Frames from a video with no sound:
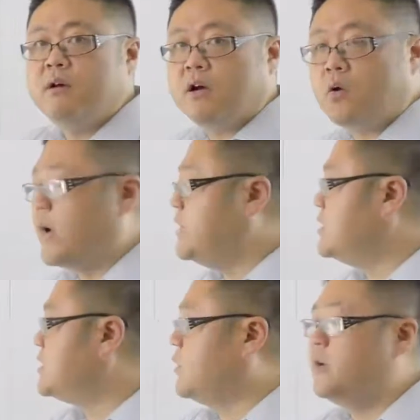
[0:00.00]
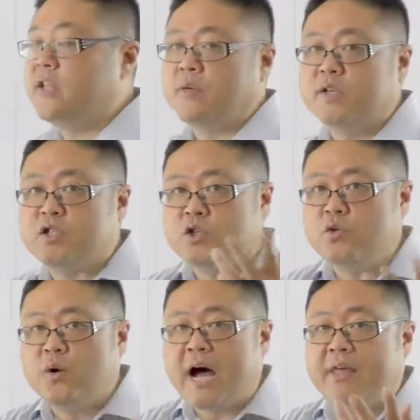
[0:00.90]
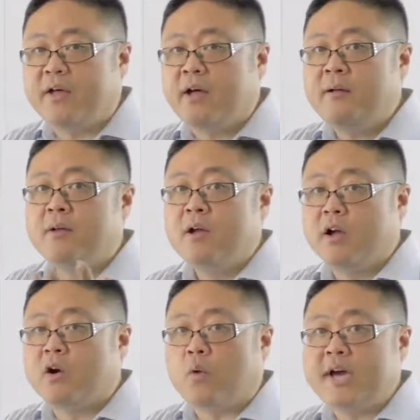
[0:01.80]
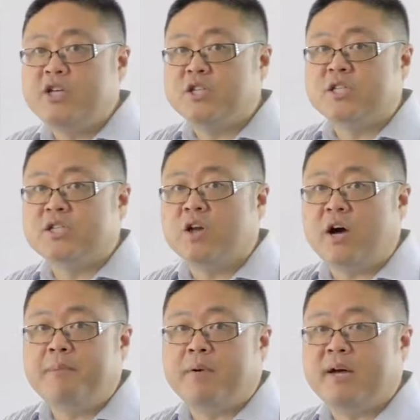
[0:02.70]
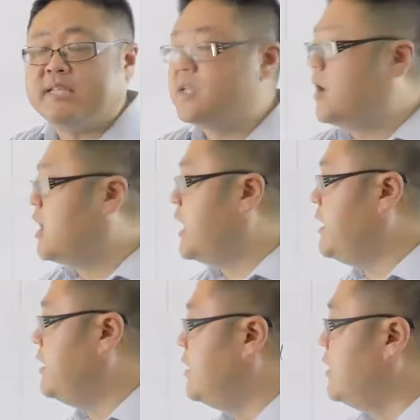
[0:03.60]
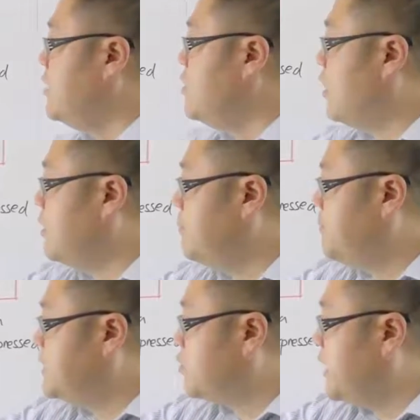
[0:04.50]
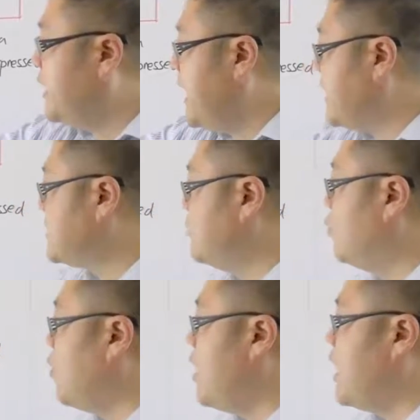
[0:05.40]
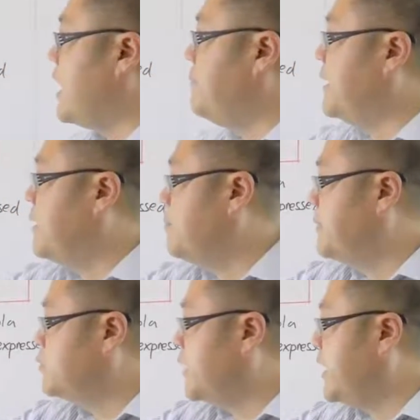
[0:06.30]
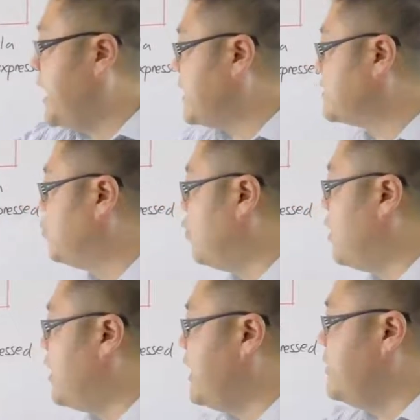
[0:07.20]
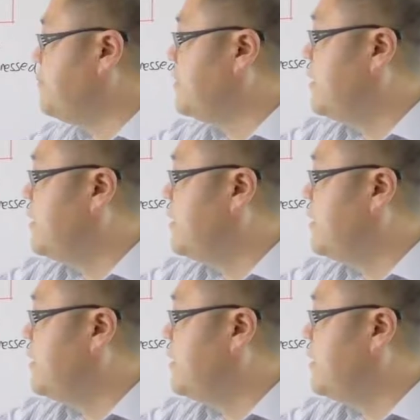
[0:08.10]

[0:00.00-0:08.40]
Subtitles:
equations, so in other words, two other equations side by side, not between x and y, but between x, y,